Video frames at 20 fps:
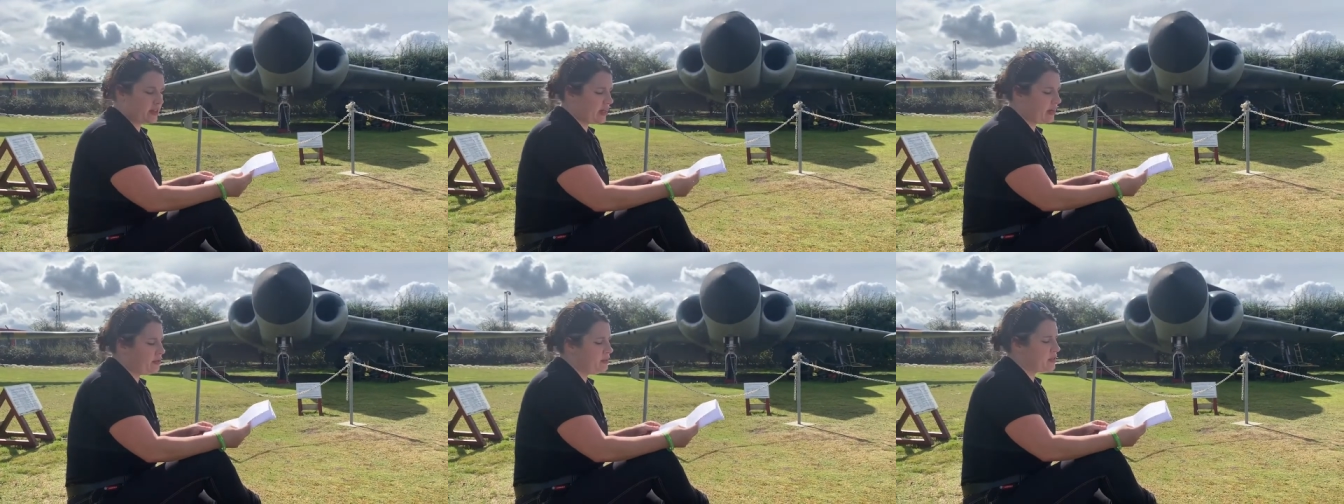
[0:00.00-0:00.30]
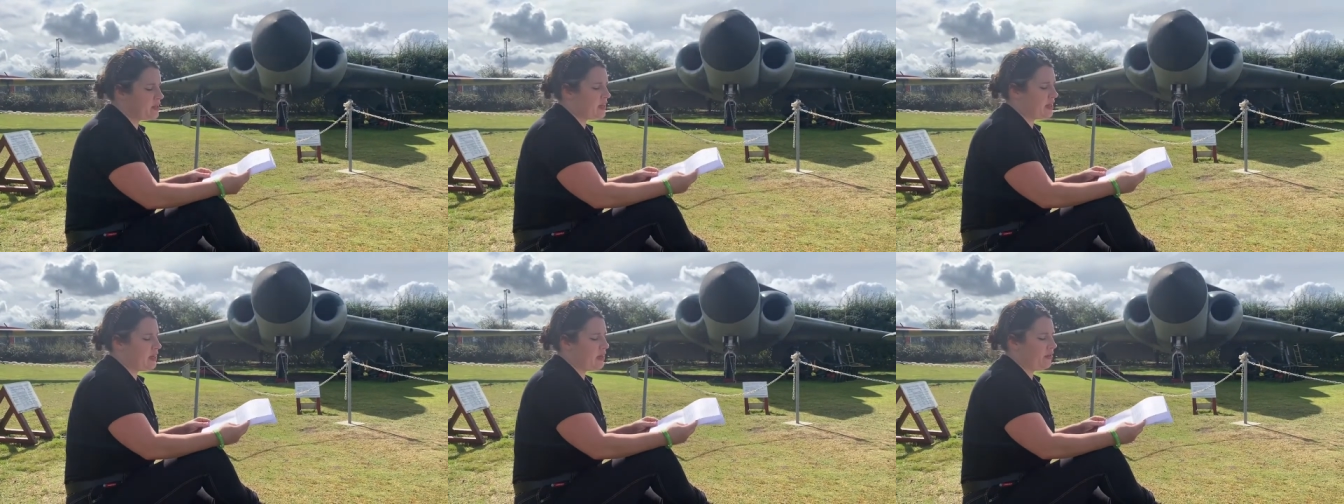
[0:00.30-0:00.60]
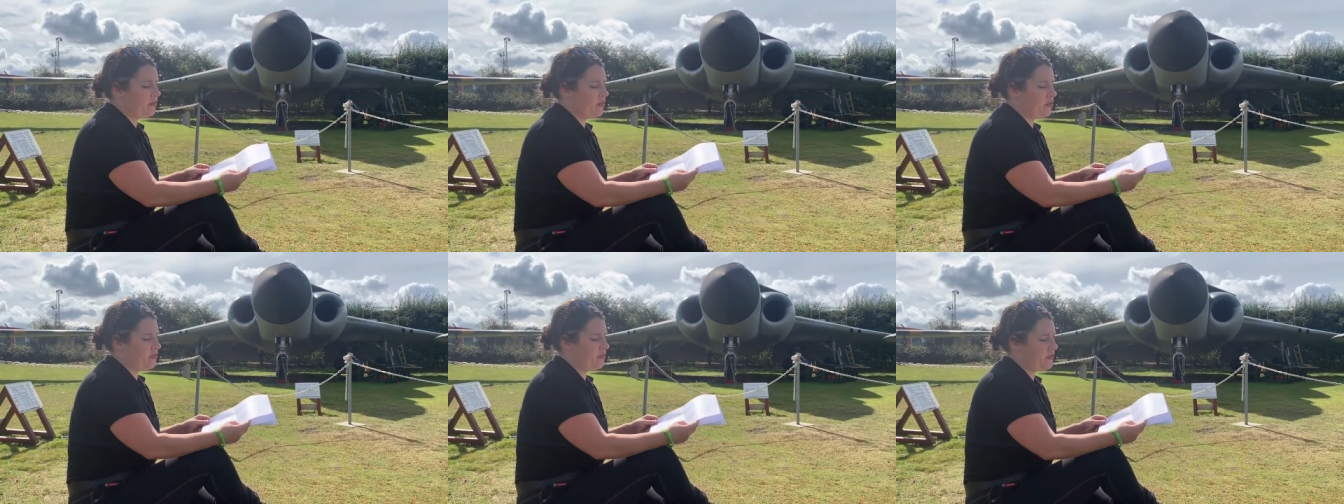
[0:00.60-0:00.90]
guilty
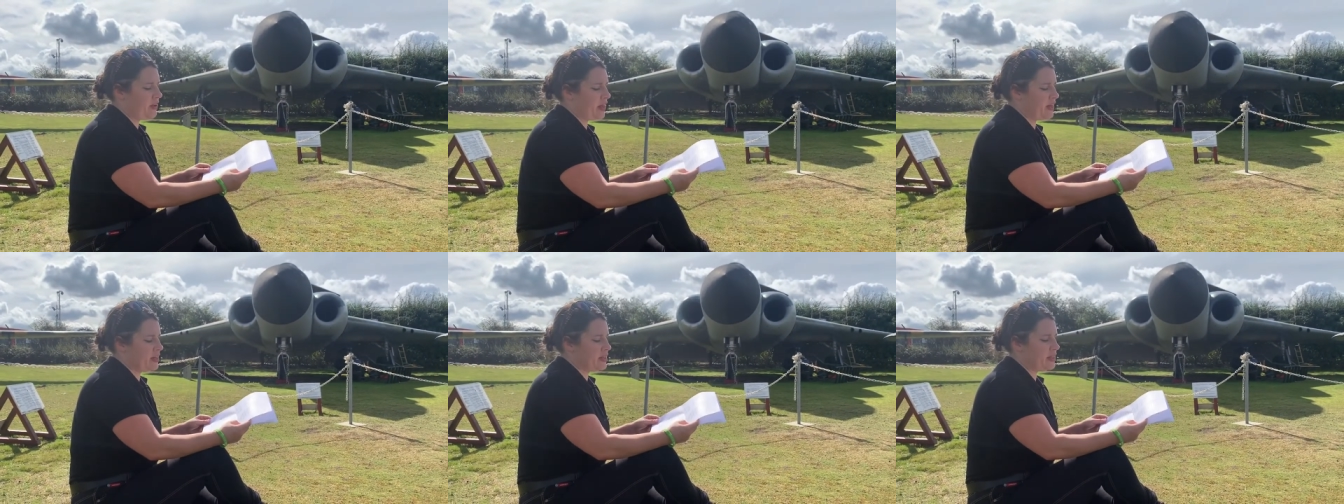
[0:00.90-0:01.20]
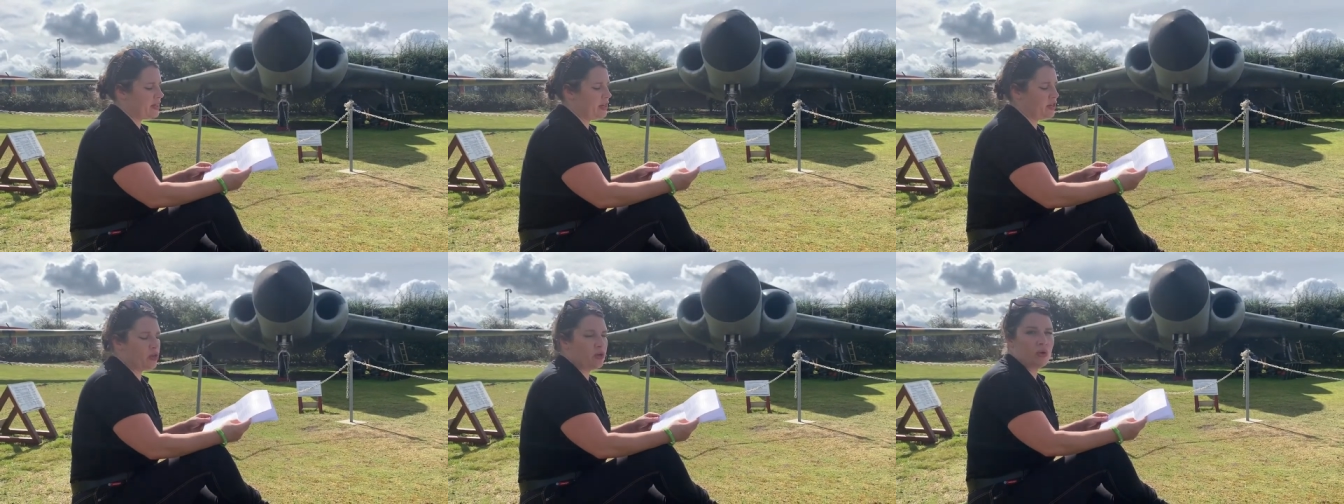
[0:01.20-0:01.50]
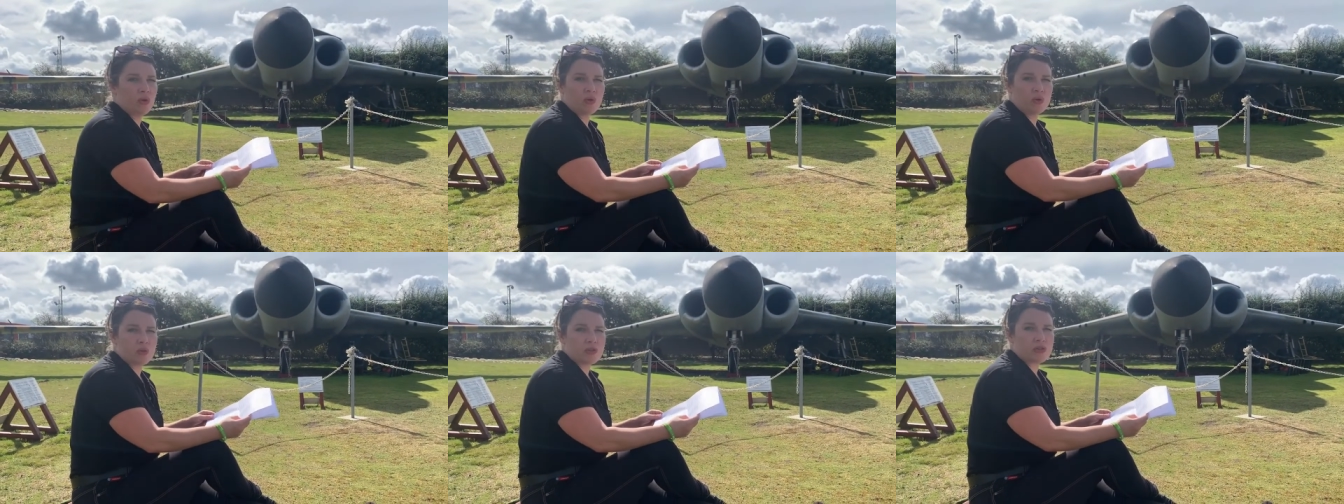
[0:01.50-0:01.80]
of an offence in a
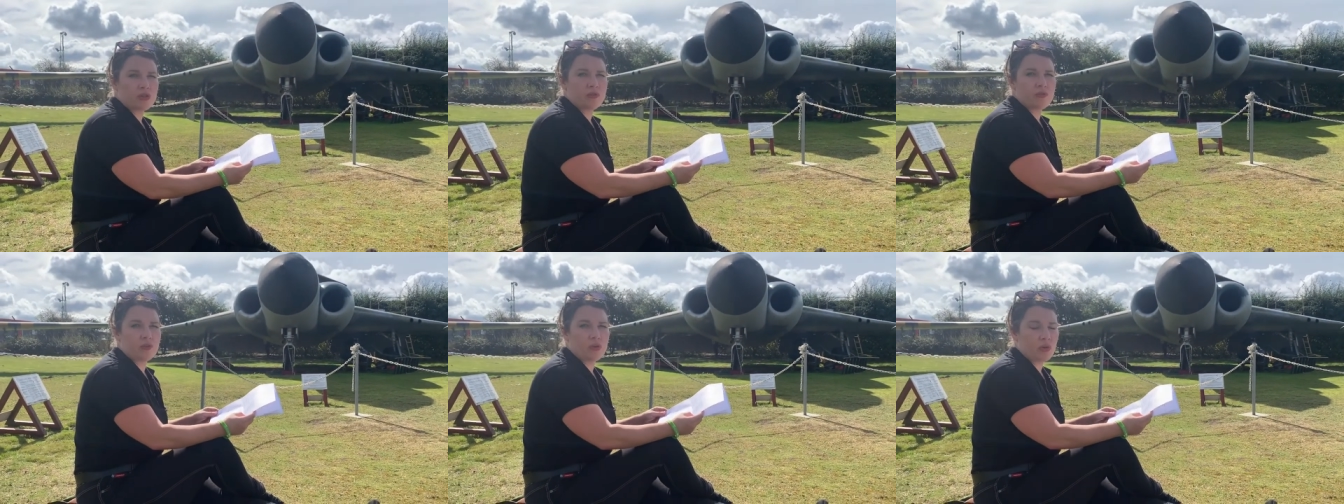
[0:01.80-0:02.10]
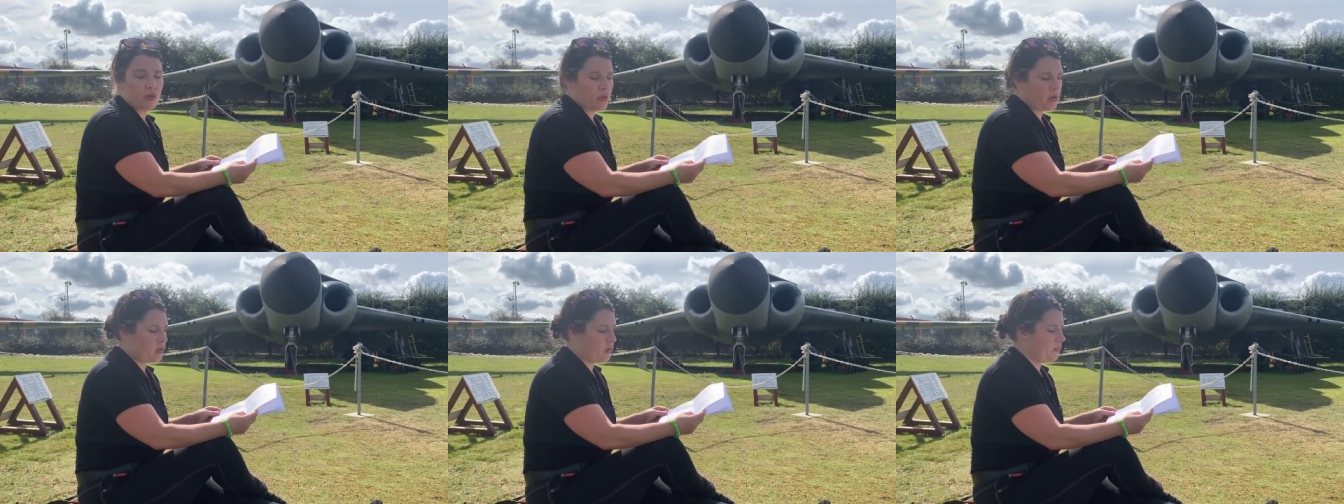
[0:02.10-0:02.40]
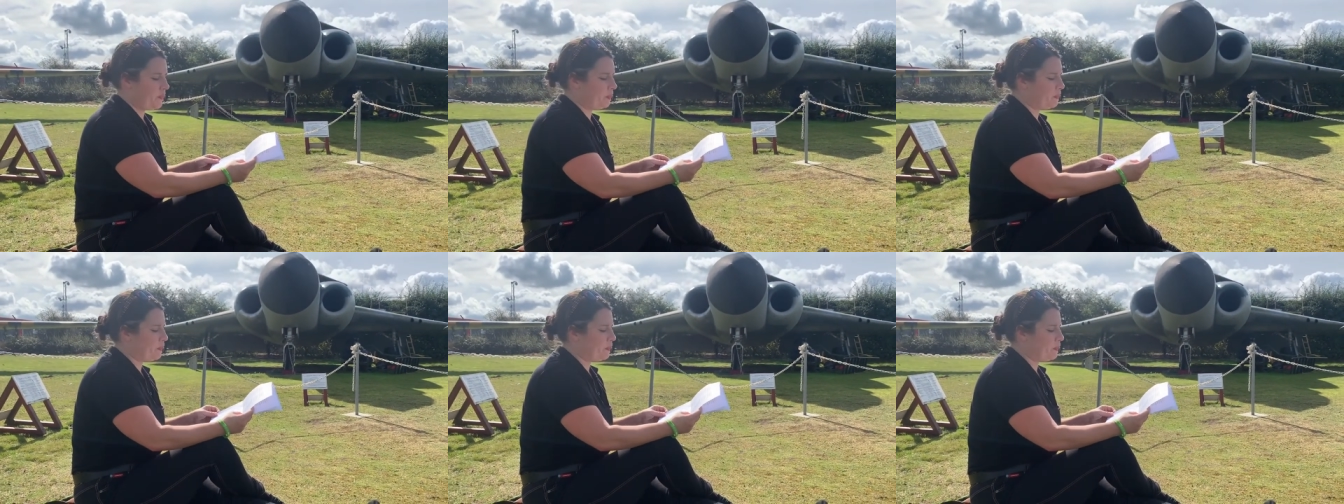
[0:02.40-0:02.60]
court of law.